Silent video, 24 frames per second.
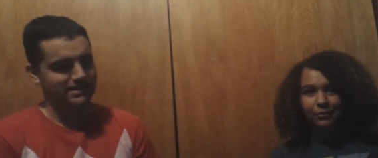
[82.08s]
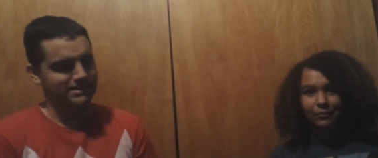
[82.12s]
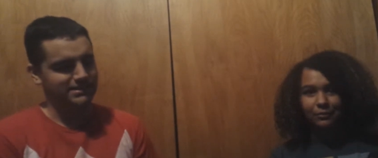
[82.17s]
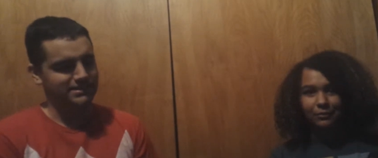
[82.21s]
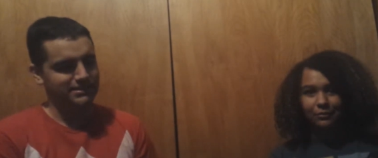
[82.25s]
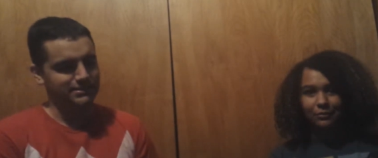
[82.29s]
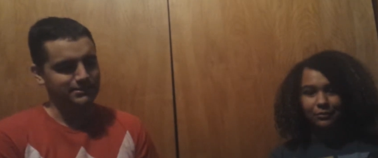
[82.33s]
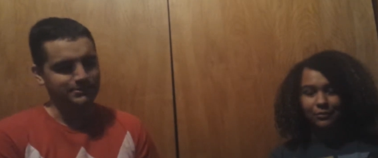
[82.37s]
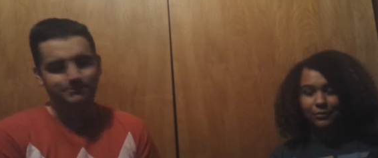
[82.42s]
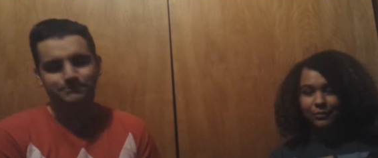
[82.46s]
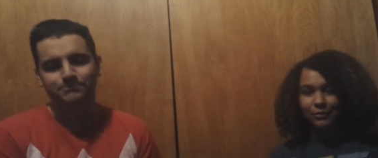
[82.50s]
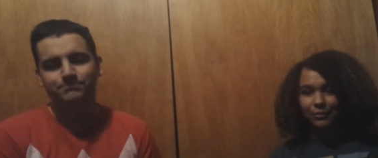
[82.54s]
Speaker 1: to
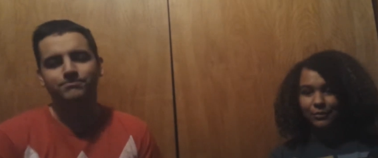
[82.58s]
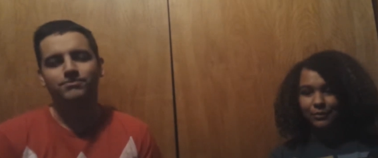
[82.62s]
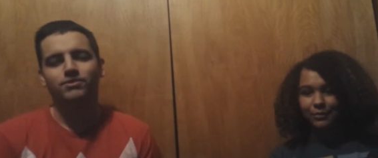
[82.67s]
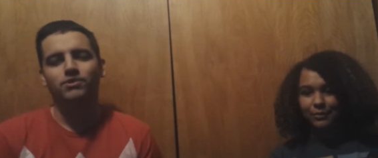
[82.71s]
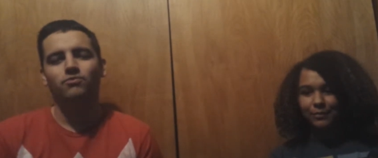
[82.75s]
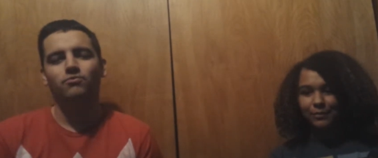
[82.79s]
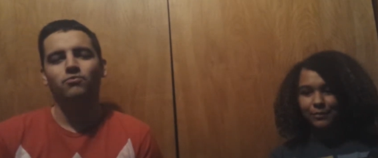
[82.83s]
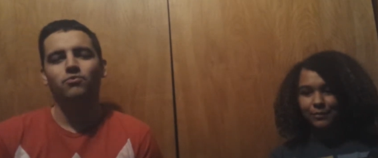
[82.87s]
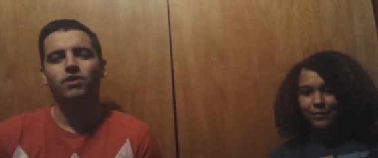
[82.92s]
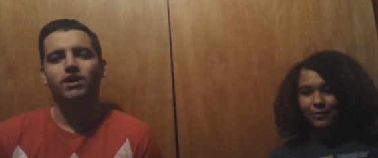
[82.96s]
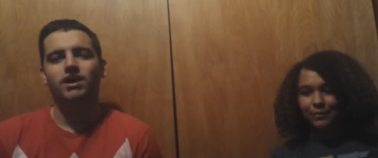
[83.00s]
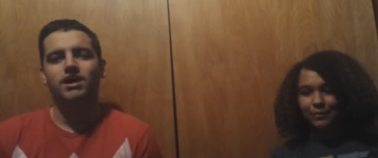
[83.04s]
ask you
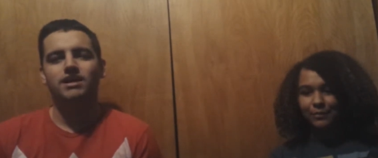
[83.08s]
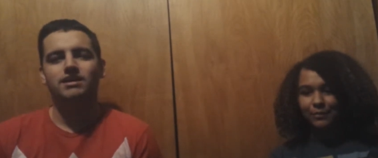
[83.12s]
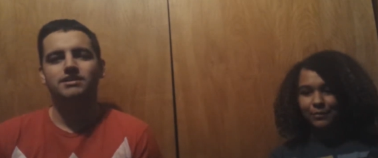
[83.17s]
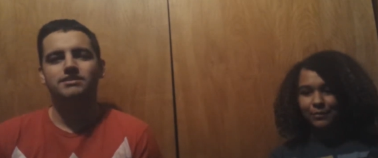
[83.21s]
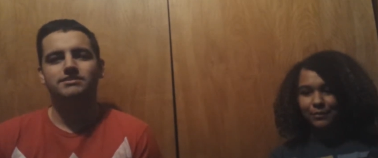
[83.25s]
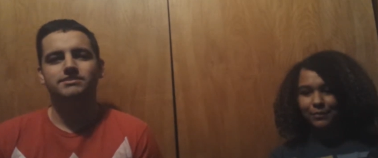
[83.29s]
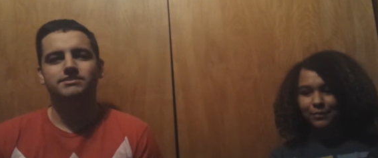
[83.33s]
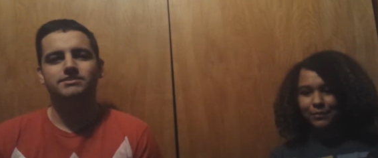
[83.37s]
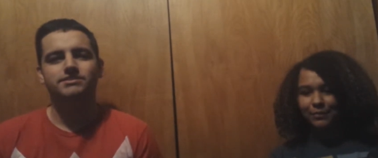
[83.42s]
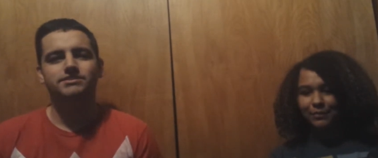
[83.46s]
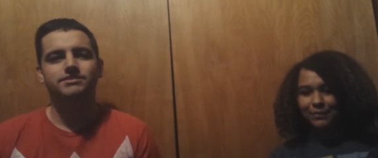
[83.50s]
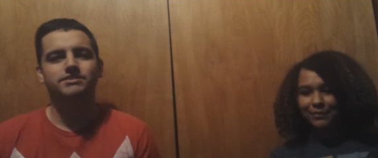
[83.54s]

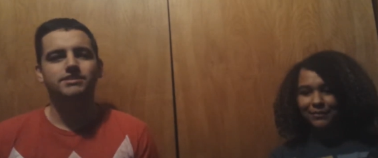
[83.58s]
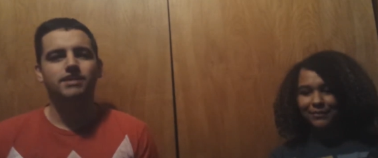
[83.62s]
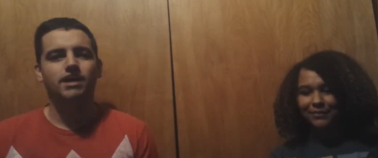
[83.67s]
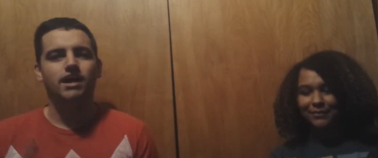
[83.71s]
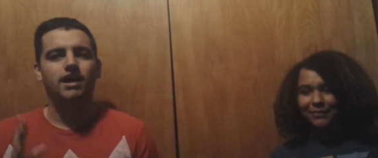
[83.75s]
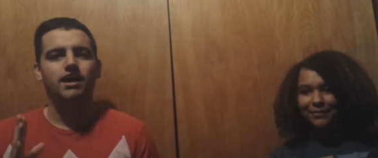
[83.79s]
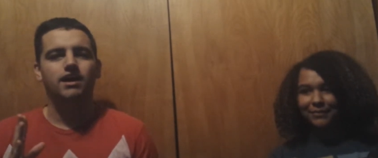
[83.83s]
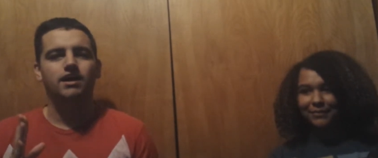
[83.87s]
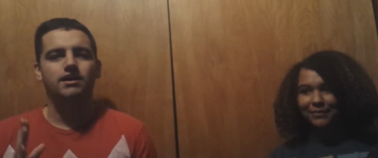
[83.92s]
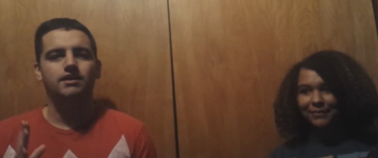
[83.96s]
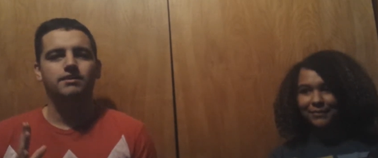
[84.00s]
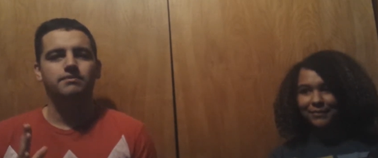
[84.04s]
was
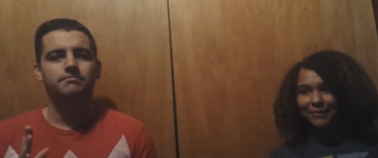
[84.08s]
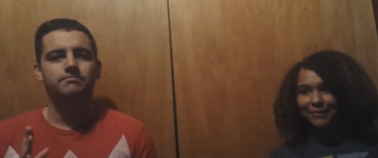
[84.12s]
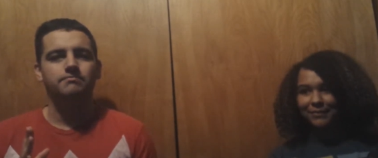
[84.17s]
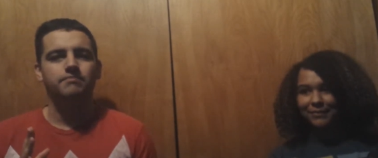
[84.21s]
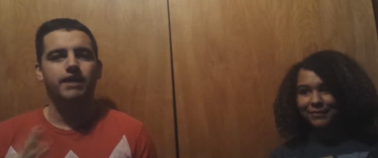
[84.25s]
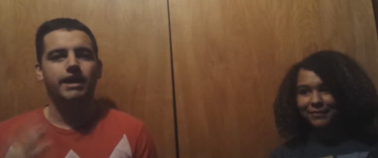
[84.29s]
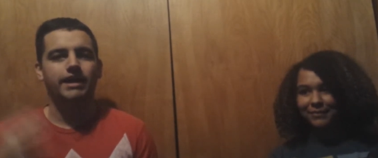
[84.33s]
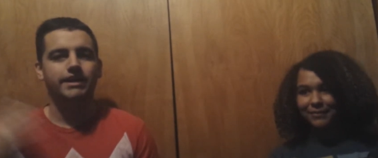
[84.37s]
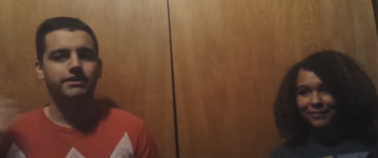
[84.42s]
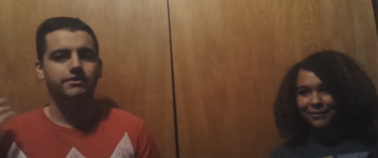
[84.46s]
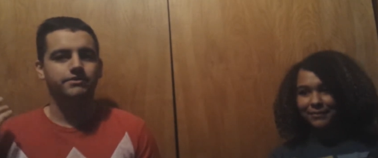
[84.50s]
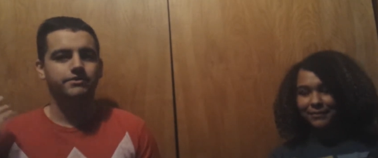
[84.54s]

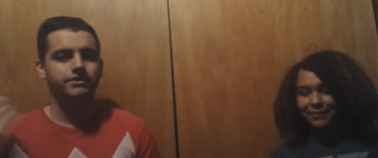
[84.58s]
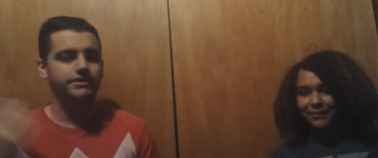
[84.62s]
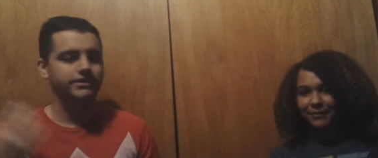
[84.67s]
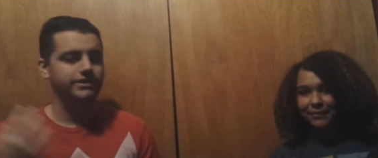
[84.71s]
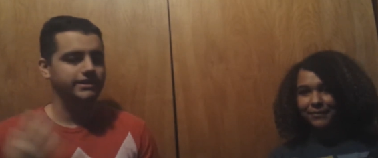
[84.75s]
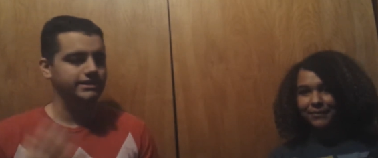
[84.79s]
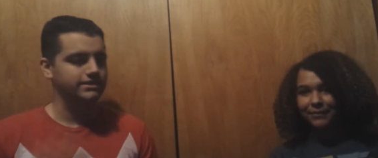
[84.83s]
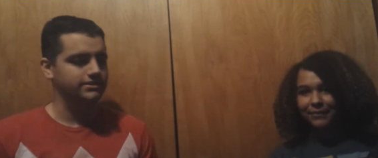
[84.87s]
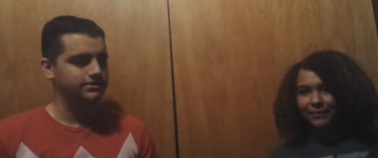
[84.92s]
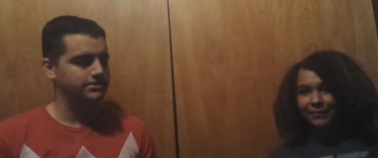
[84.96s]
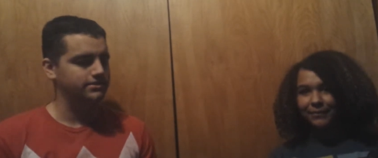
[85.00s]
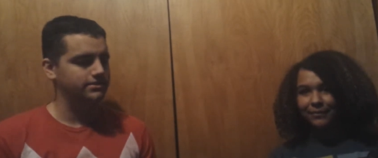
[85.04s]
I know
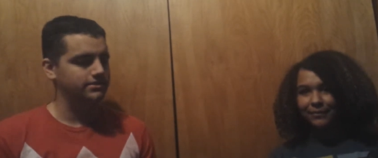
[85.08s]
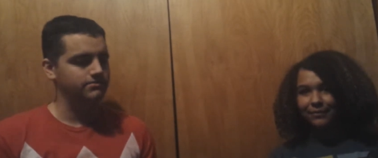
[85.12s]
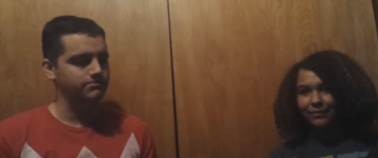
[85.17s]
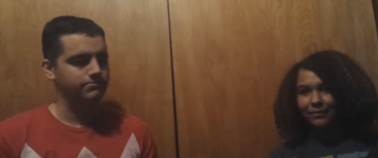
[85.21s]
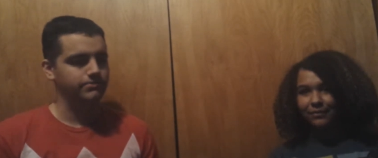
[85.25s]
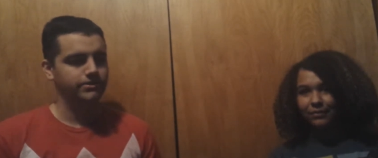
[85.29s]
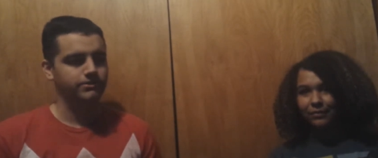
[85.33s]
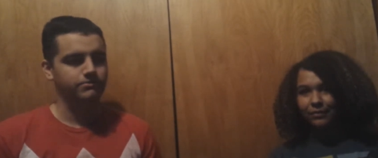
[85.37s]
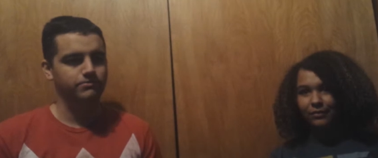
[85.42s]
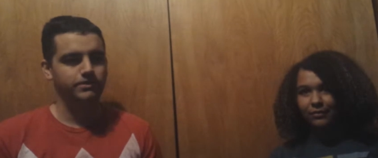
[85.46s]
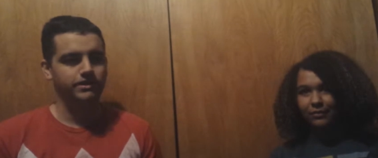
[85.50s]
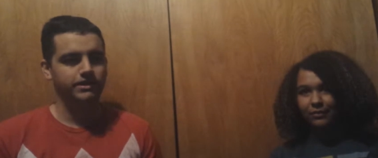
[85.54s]

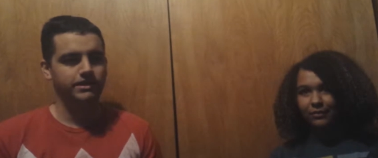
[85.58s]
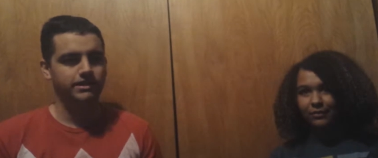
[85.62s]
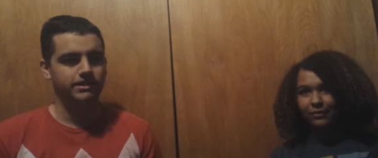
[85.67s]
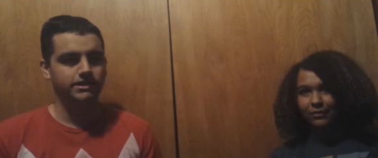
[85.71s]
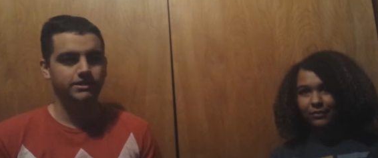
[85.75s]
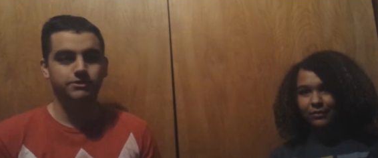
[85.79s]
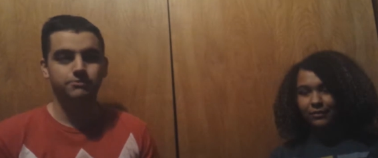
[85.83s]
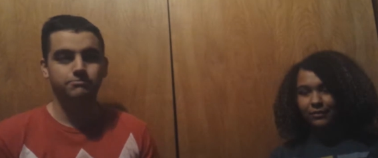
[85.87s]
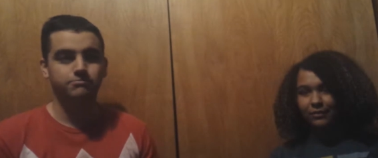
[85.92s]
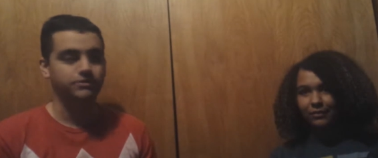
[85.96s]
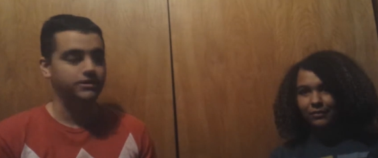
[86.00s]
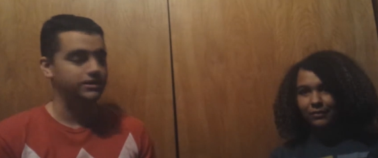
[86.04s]
we're working on
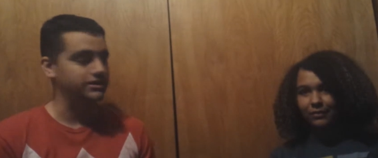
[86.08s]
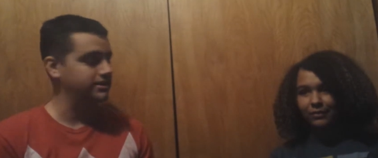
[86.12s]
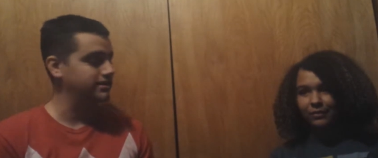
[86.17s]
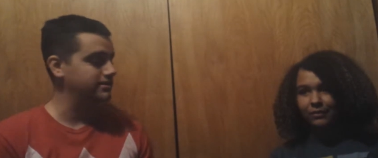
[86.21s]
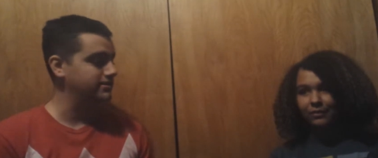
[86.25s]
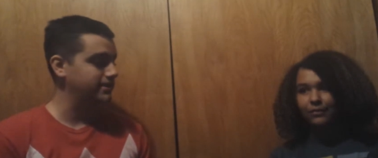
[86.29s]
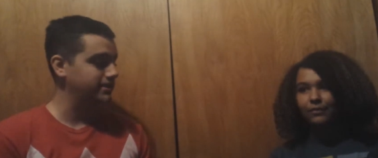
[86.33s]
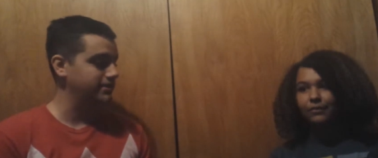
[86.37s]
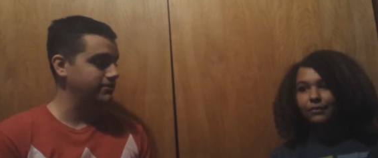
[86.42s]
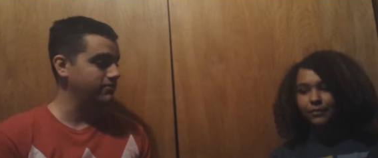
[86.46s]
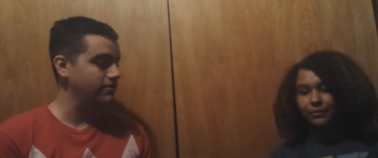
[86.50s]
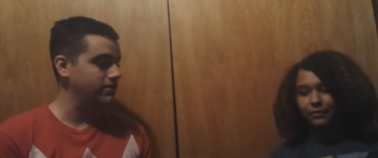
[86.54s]
a new
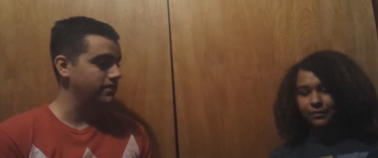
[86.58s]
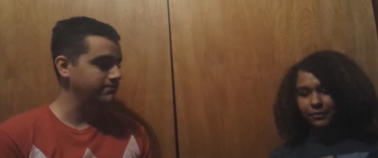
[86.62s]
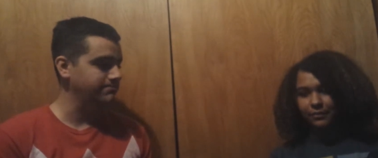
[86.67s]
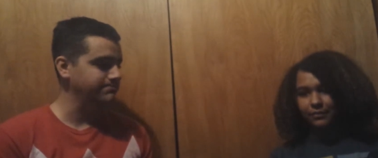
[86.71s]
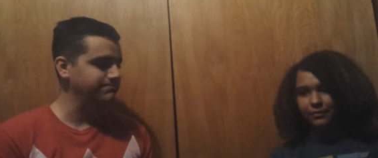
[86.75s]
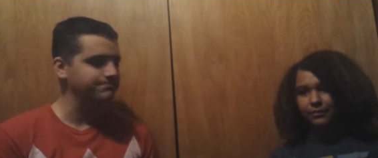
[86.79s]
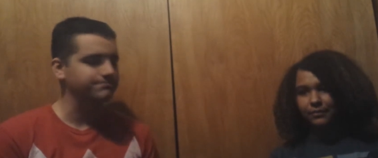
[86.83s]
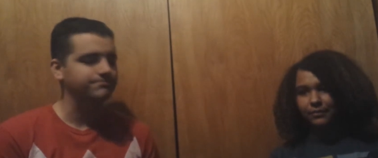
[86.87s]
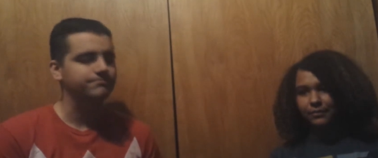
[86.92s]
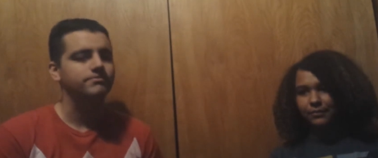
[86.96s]
project later on.